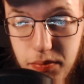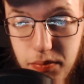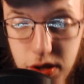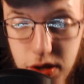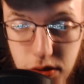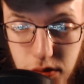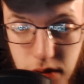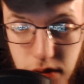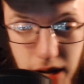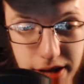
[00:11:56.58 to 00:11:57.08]

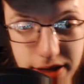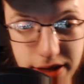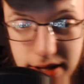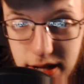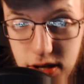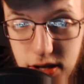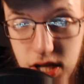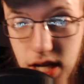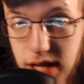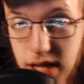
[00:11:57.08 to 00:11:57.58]
I think
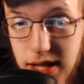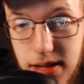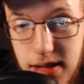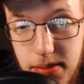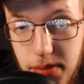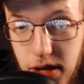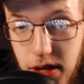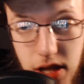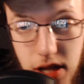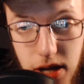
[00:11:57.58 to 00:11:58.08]

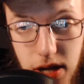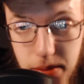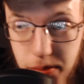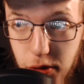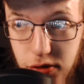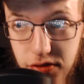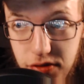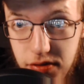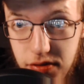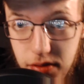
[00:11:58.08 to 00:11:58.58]

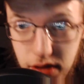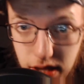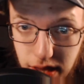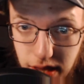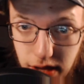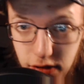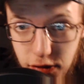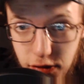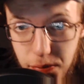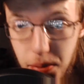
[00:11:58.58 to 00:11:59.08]
mostly they're
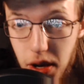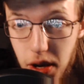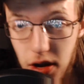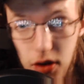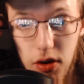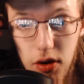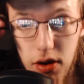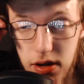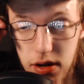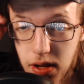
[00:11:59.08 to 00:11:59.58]
spot
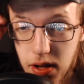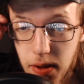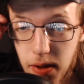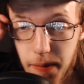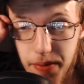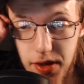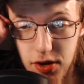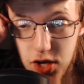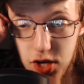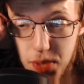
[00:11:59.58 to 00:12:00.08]
on.
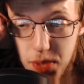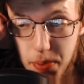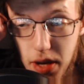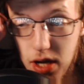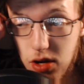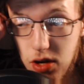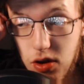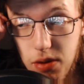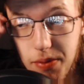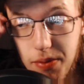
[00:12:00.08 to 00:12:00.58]
They're spot
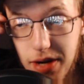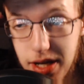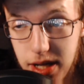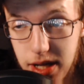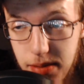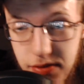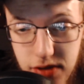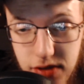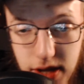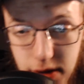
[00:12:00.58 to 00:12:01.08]
on when it
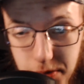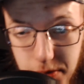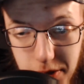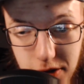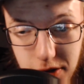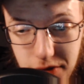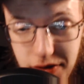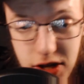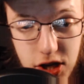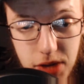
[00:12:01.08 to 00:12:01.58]
comes to government
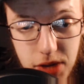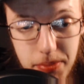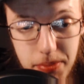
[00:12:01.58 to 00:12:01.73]
intervention.